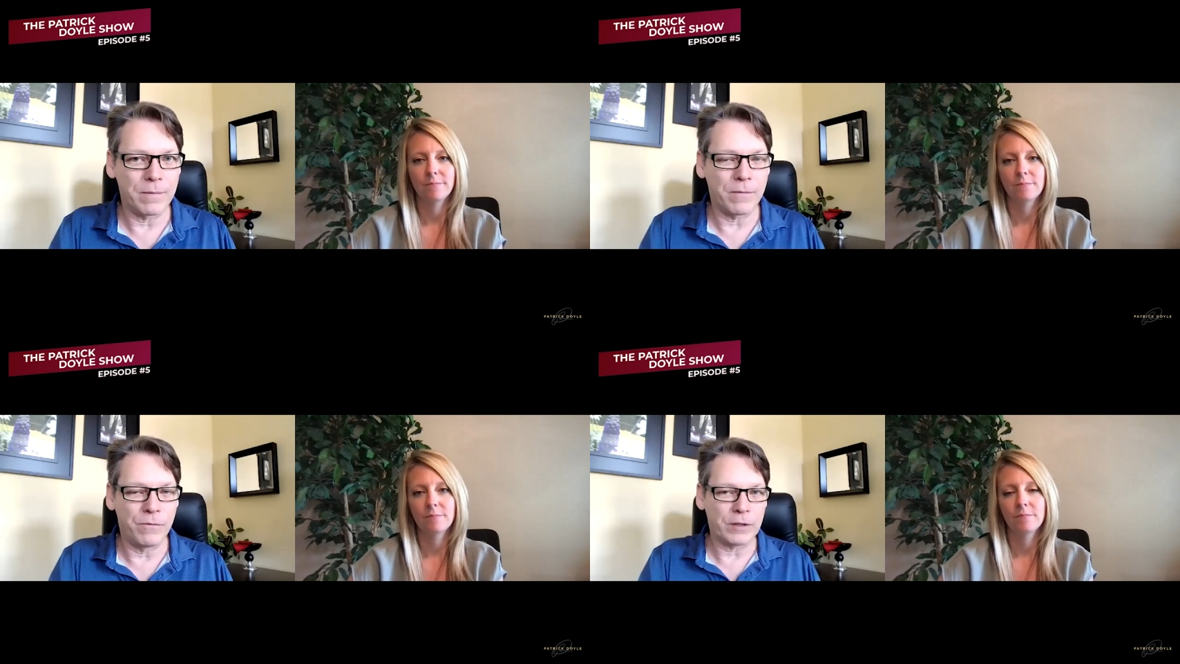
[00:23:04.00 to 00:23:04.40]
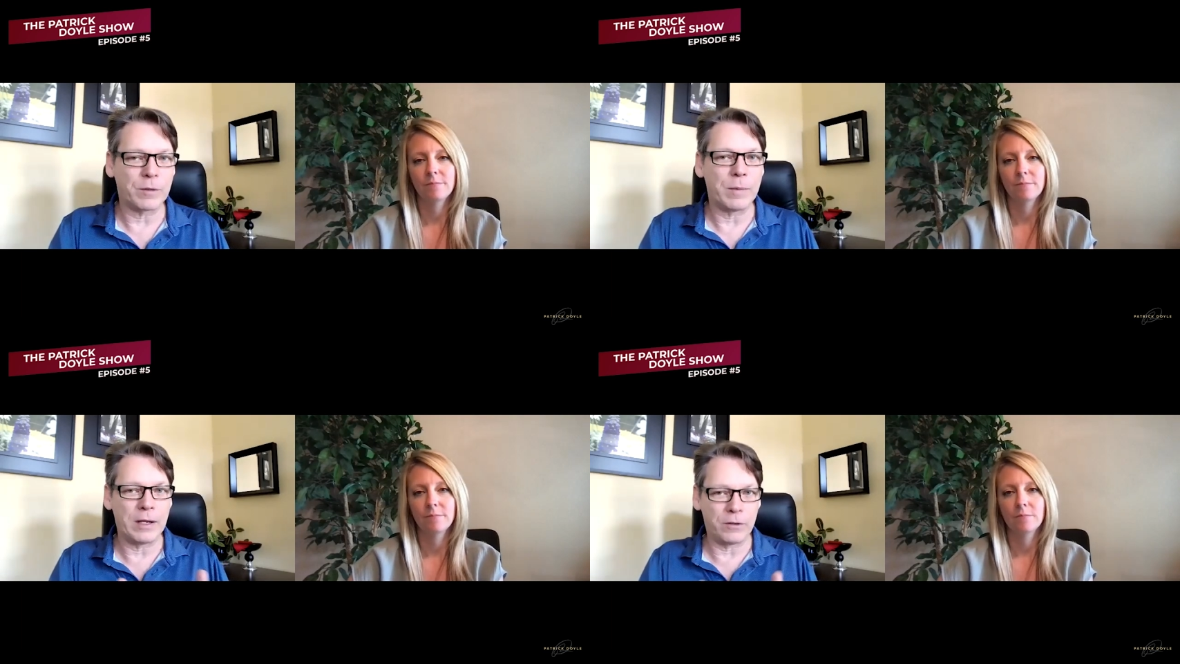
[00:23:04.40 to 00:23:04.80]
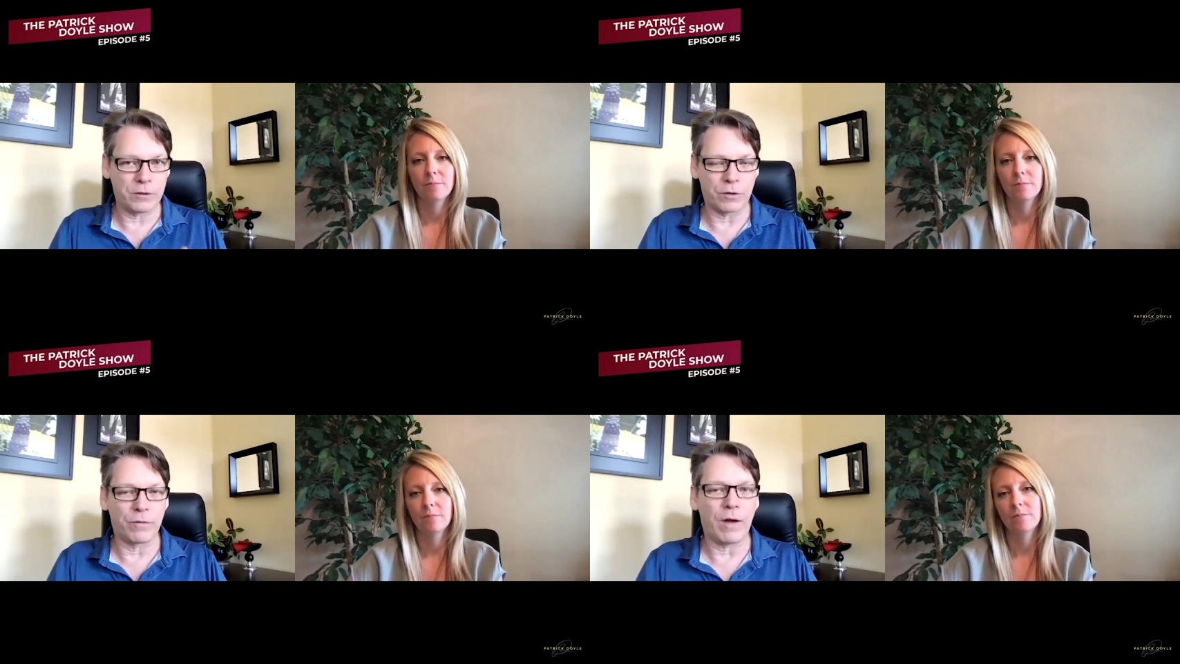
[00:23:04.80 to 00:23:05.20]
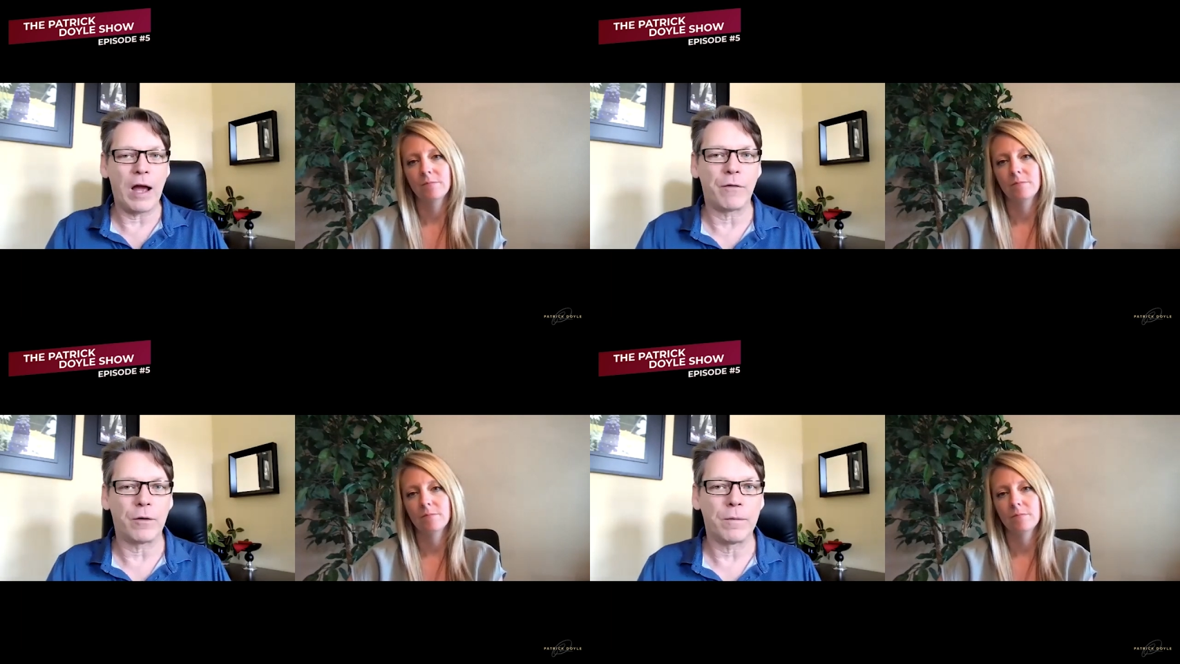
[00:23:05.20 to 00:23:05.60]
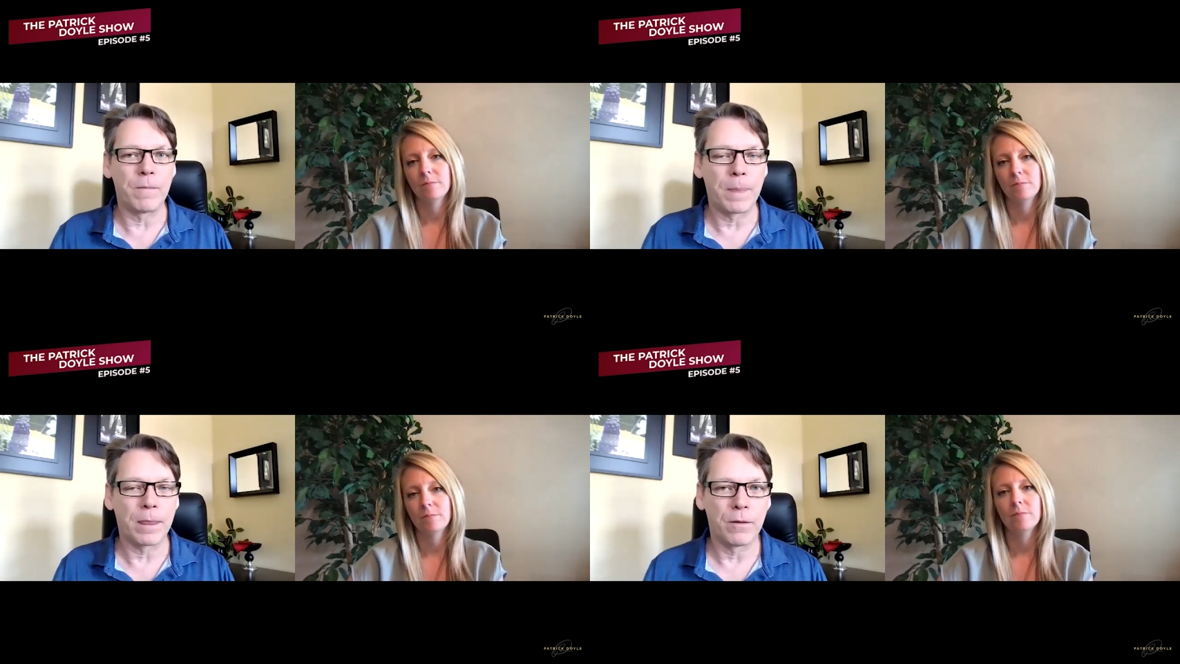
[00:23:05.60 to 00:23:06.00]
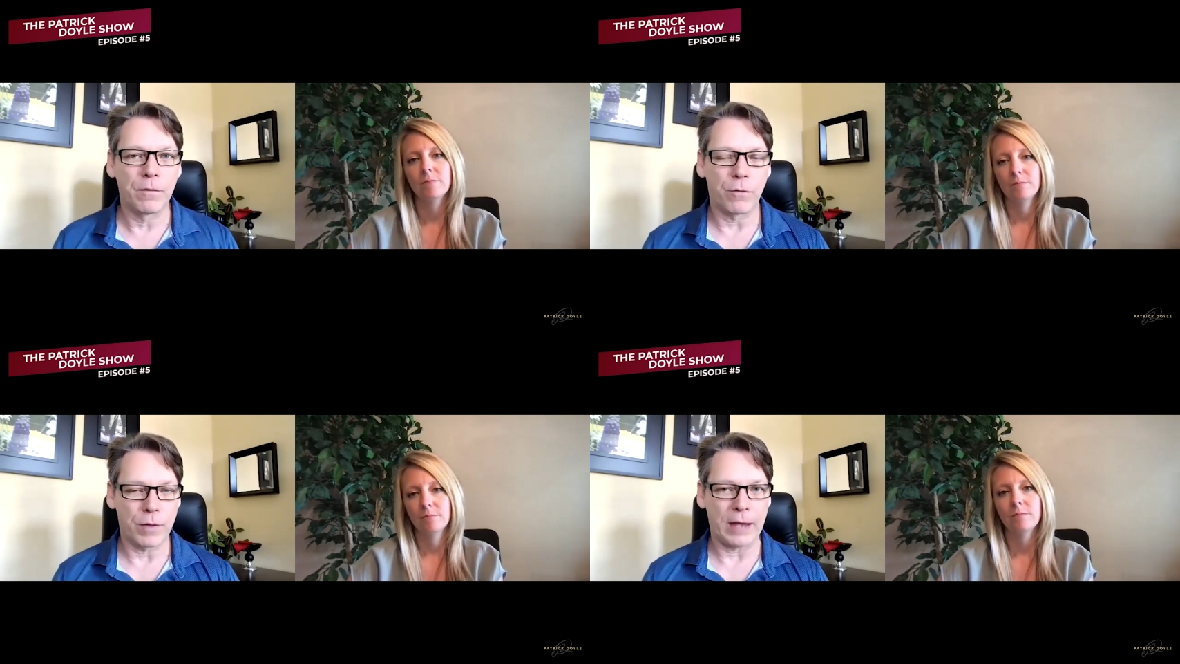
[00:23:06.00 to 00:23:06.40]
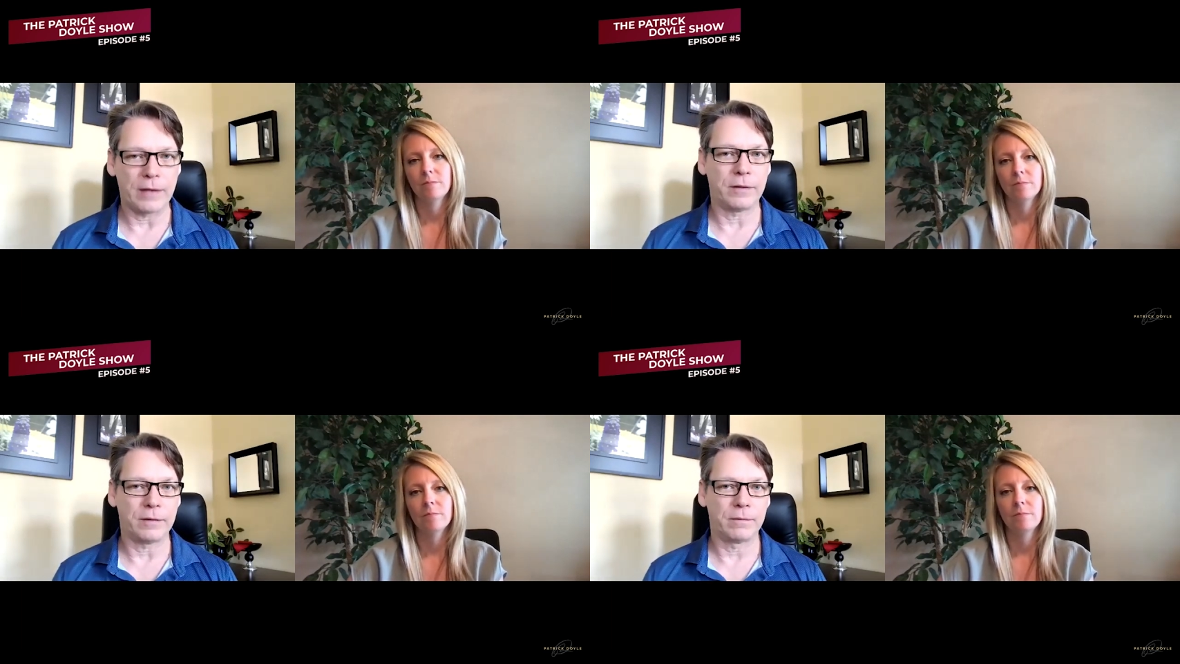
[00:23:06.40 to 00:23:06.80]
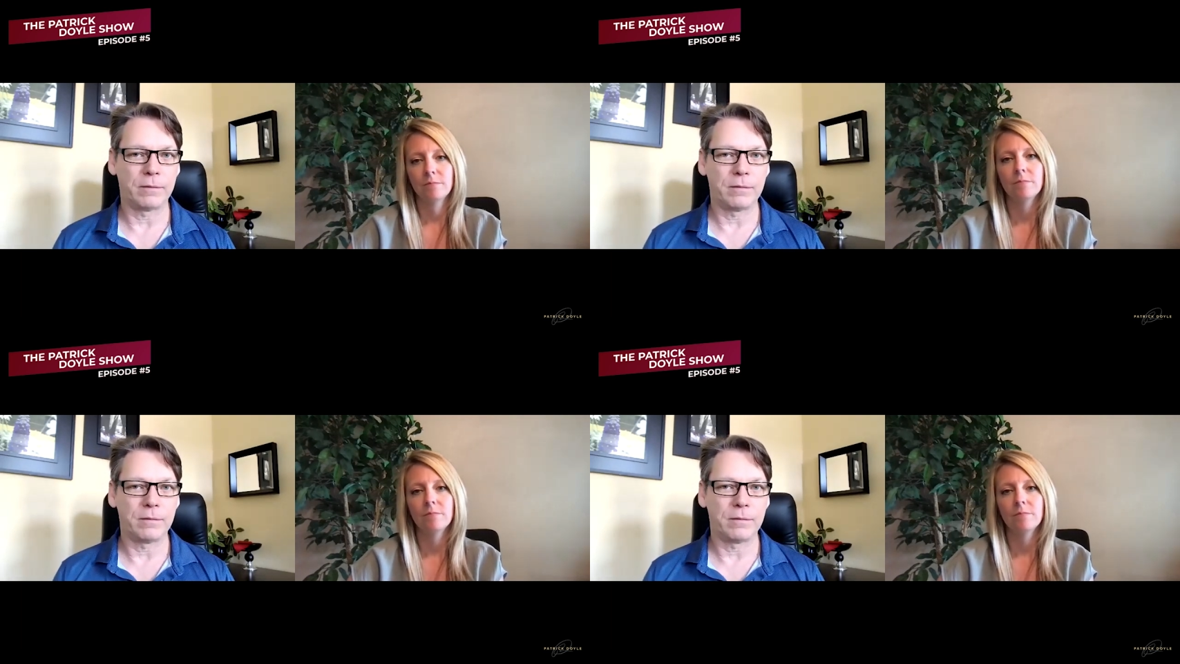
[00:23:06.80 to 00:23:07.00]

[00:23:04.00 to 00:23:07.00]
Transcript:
Speaker 1: victim and into survivor for that to